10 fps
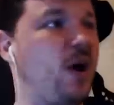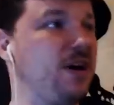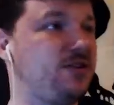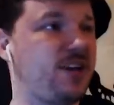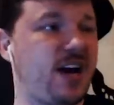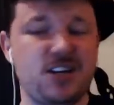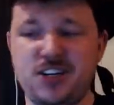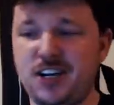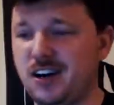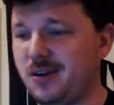we just had a weather
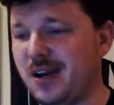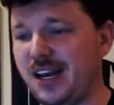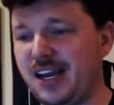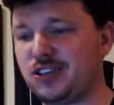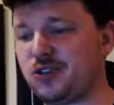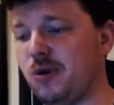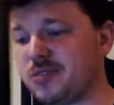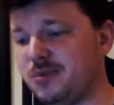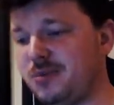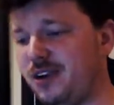change here. We
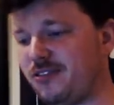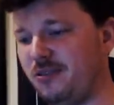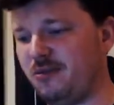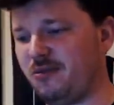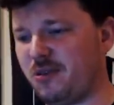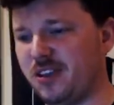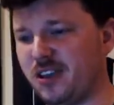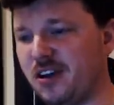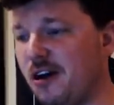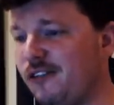had storms coming up
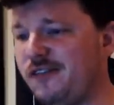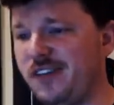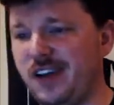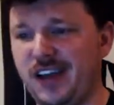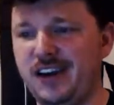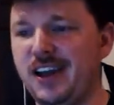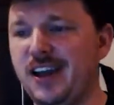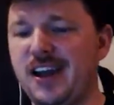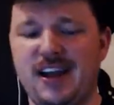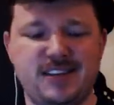from the Gulf,
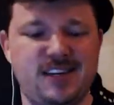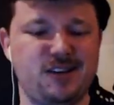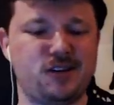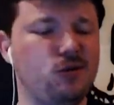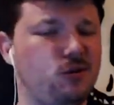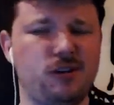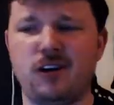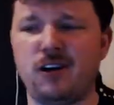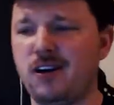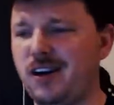and it's getting
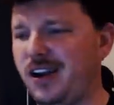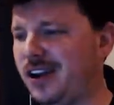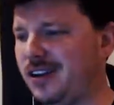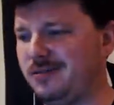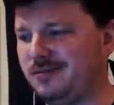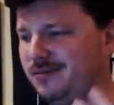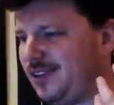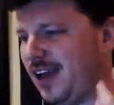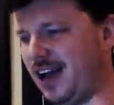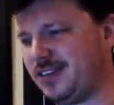cooler,
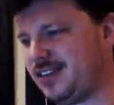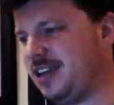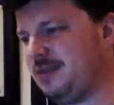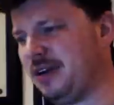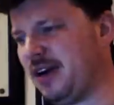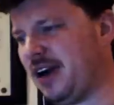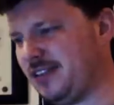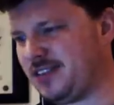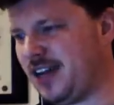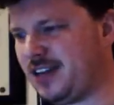and guys just hit
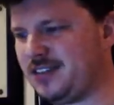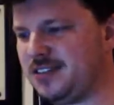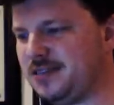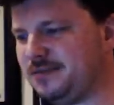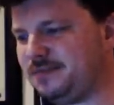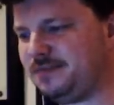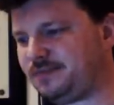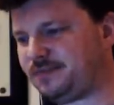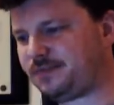me right in the sinuses.